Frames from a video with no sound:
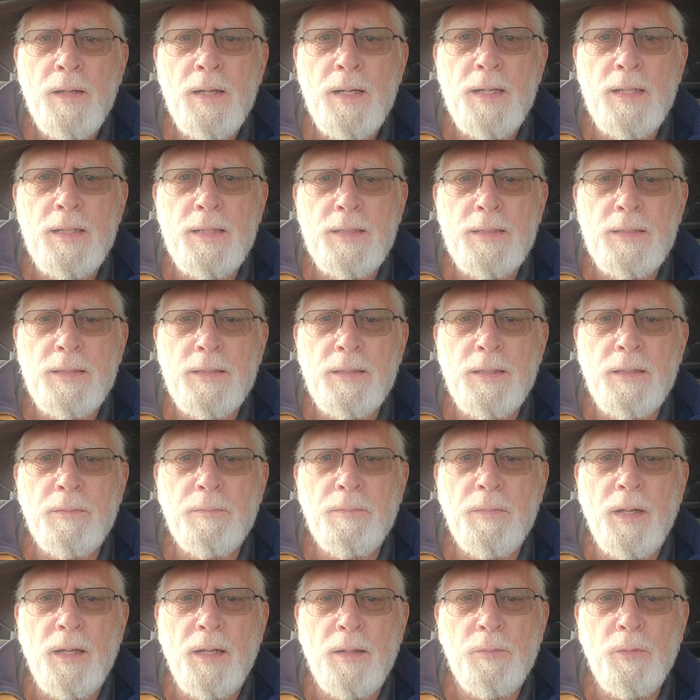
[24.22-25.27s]

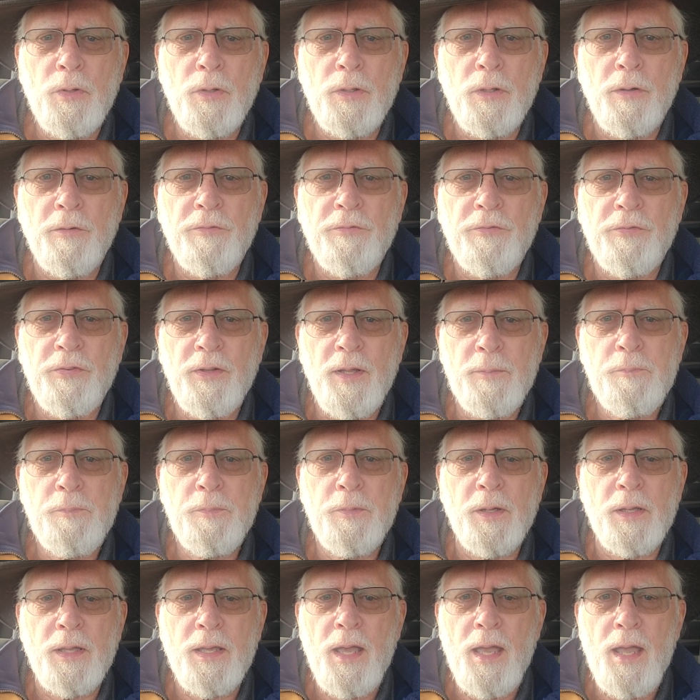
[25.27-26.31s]
I'm going to flip
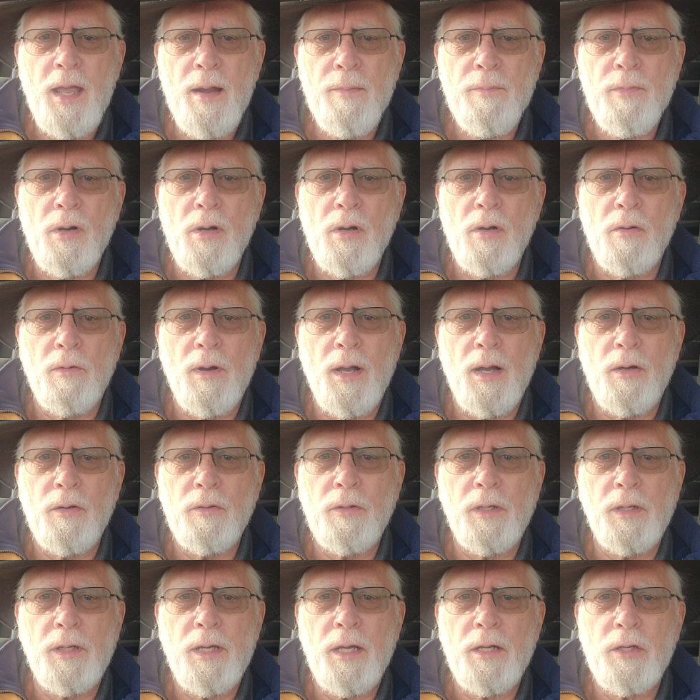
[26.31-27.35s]
the camera around
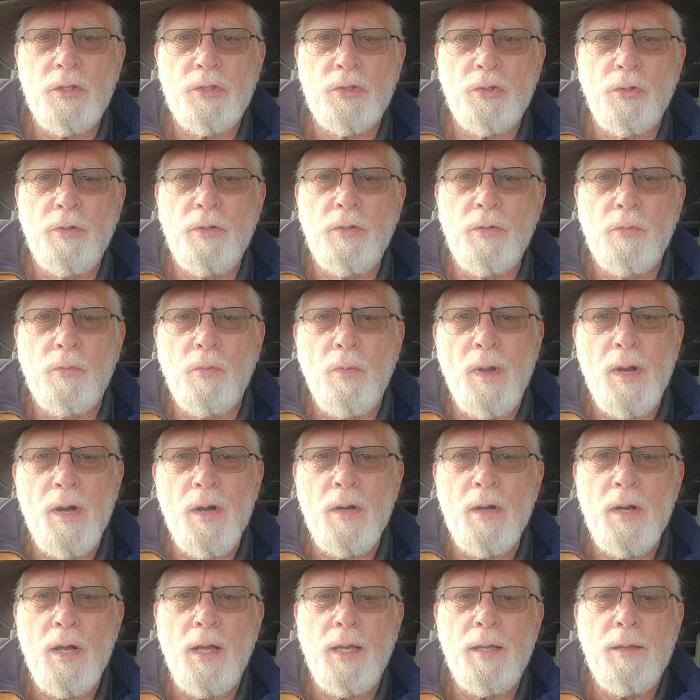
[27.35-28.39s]
and kind of show you
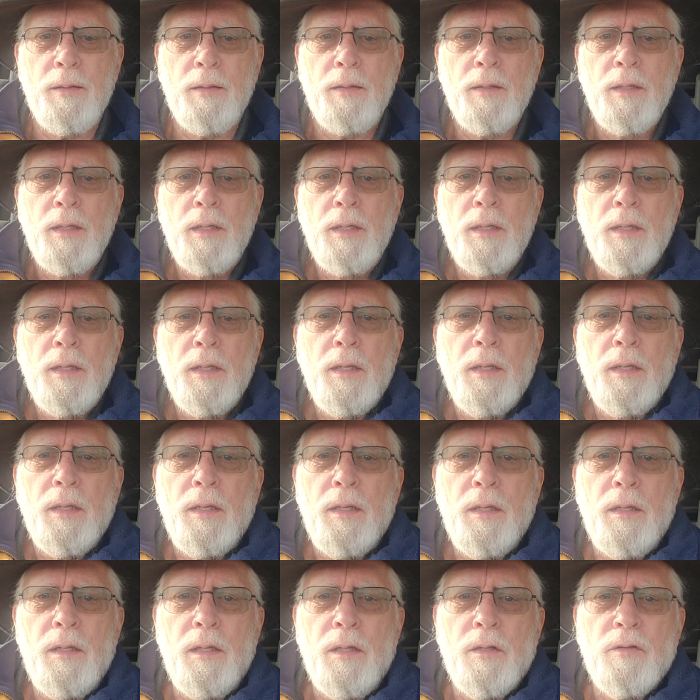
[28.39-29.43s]
where I
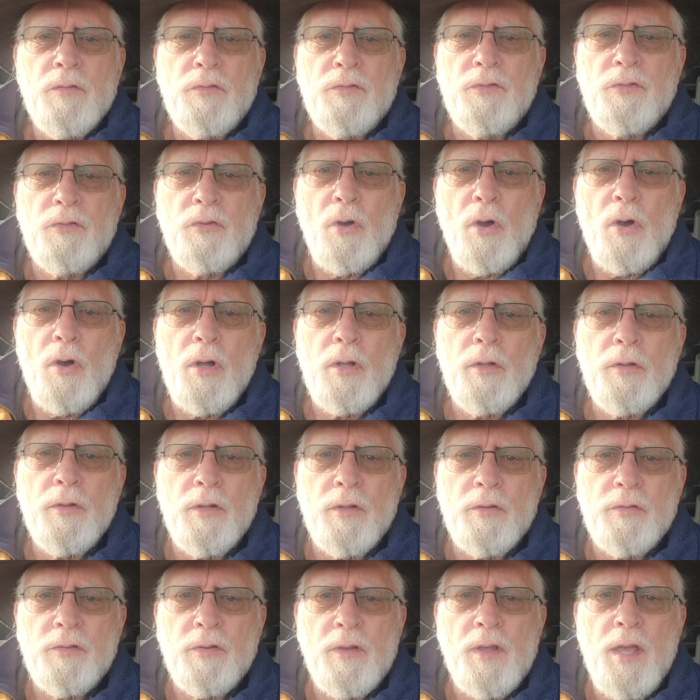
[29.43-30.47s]
installed
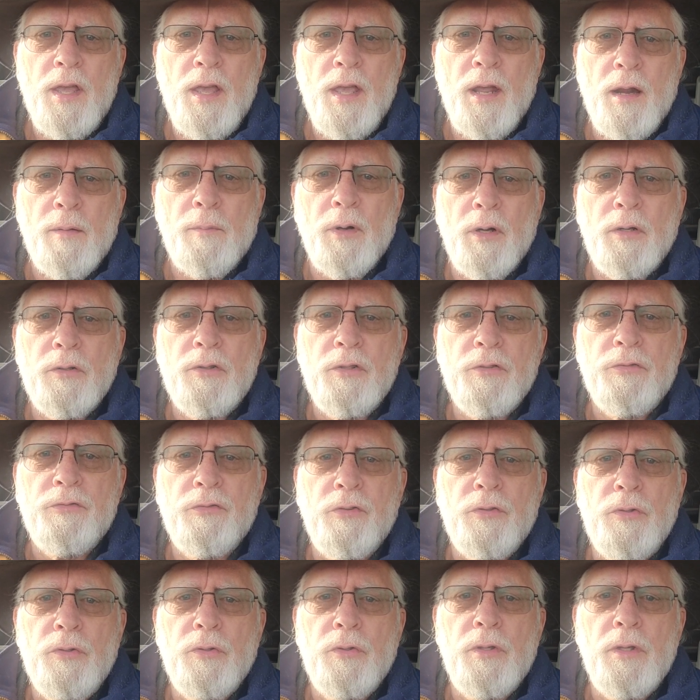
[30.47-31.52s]
this camera, just
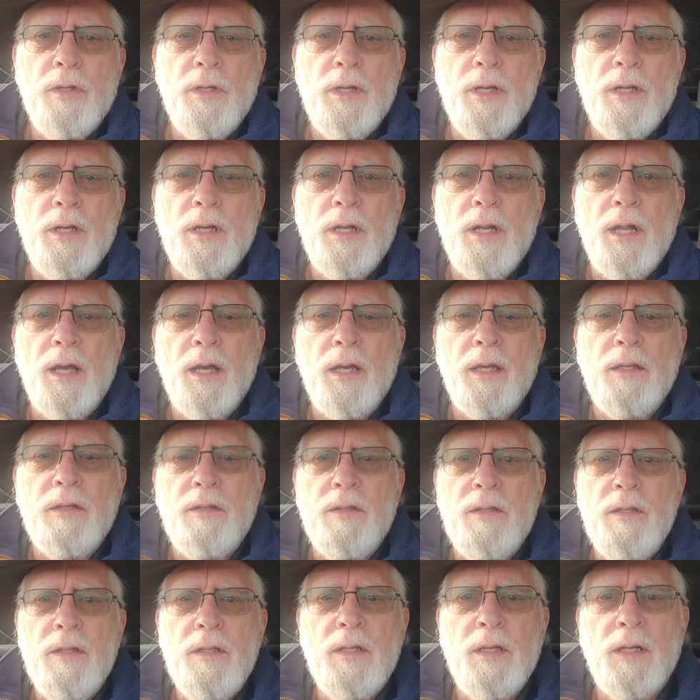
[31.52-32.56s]
so you can get an
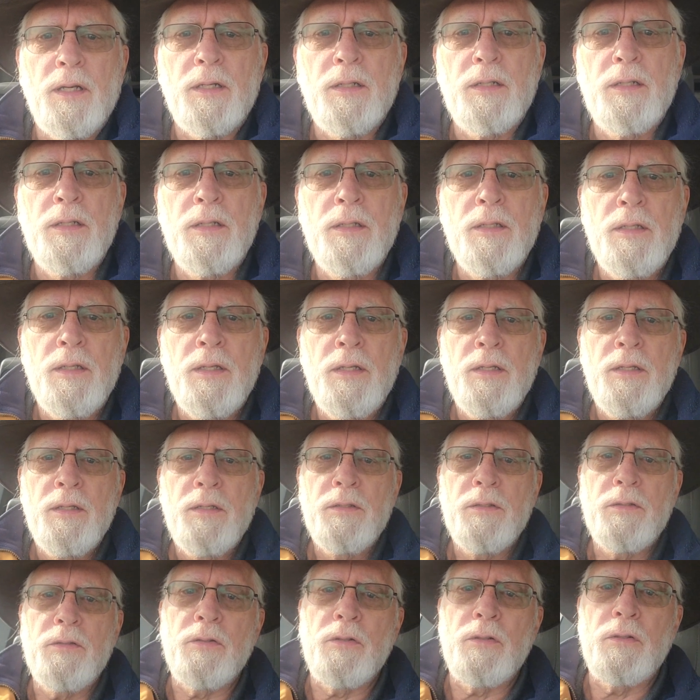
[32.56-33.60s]
idea.
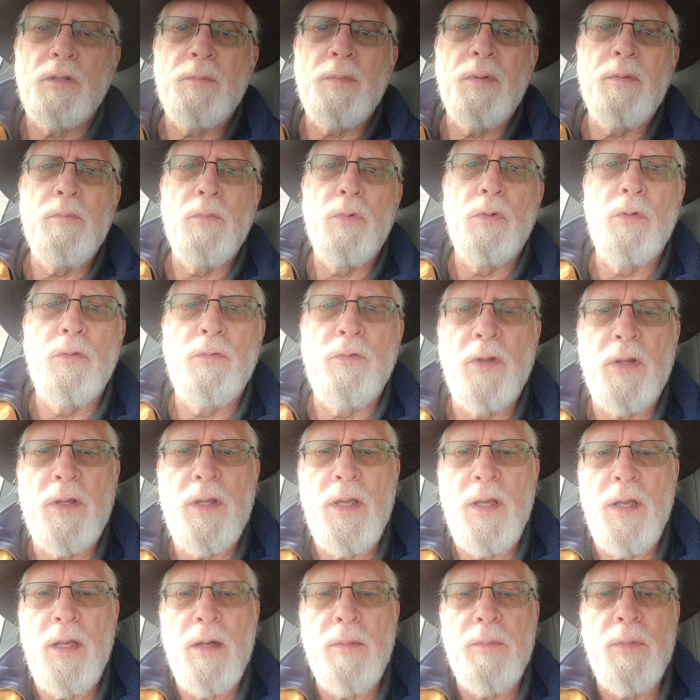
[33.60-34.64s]
So let me move the
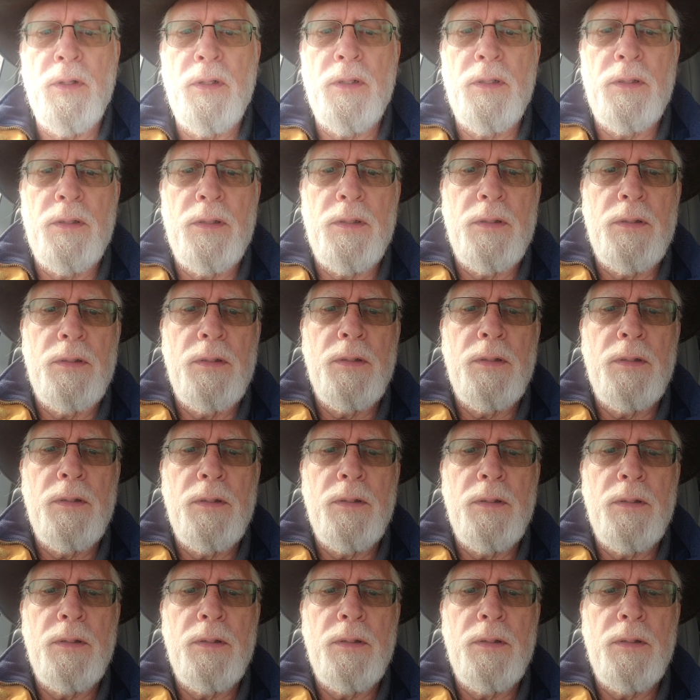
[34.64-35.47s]
camera,